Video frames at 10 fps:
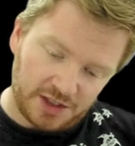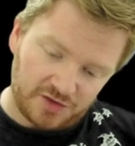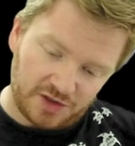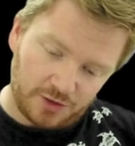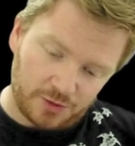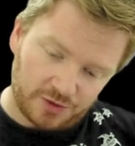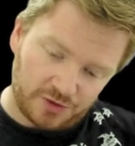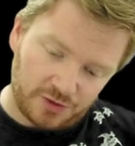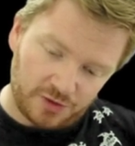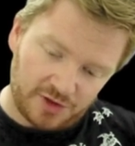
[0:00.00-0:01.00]
is equal
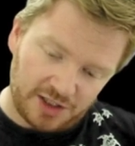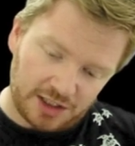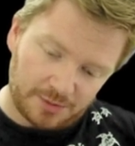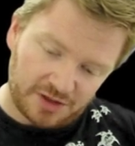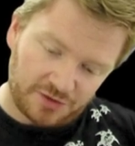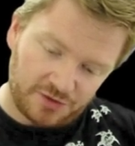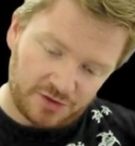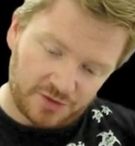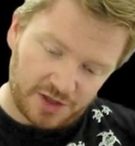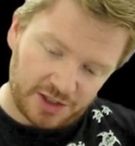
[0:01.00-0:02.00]
to the EMF
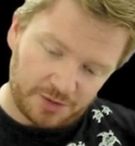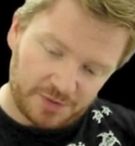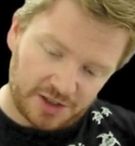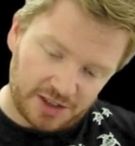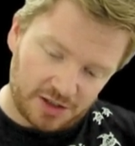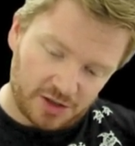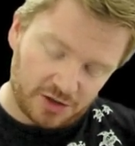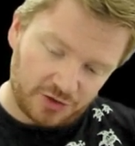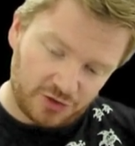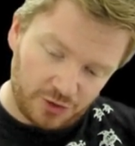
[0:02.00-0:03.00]
divided by
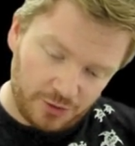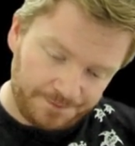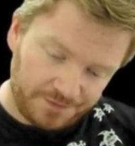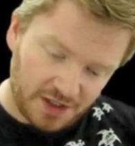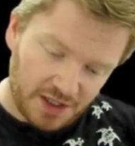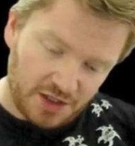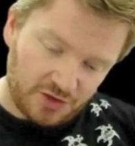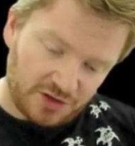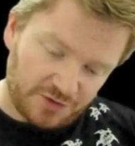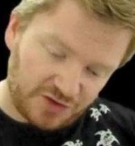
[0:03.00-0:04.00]
R2.
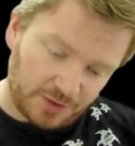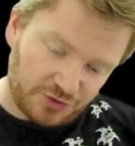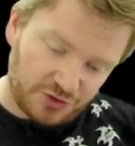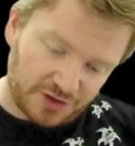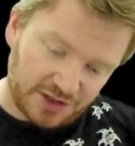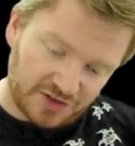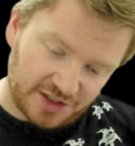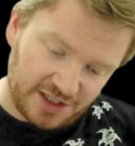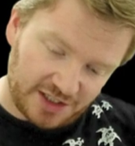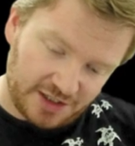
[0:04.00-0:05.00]
So if I substitute into
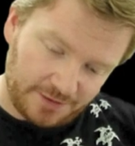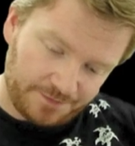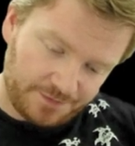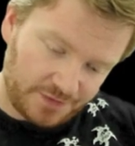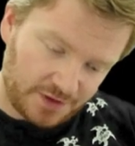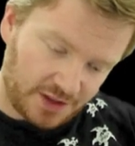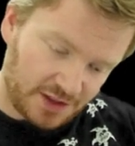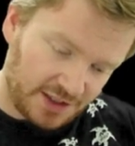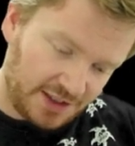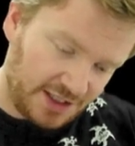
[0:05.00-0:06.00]
here,
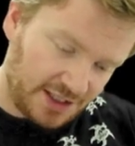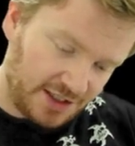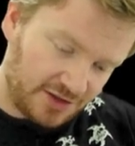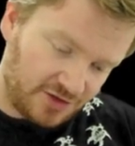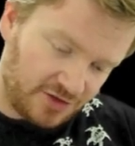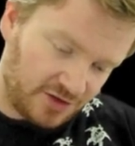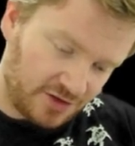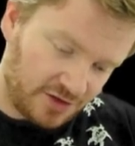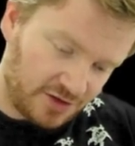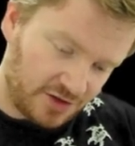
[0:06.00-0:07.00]
I get,
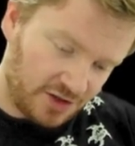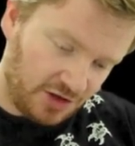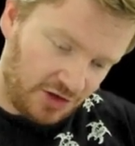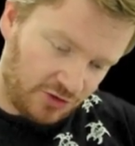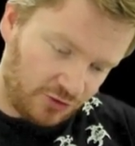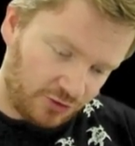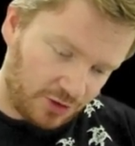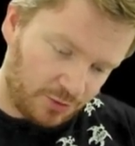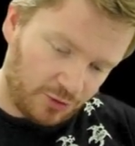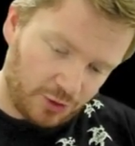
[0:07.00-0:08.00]

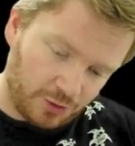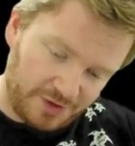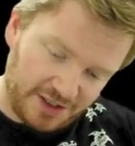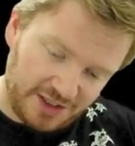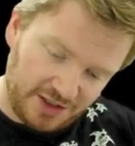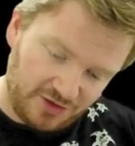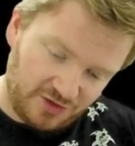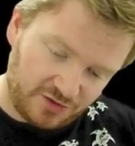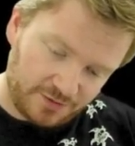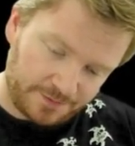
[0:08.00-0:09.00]
drum roll
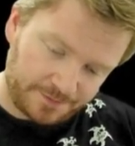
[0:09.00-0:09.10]
please,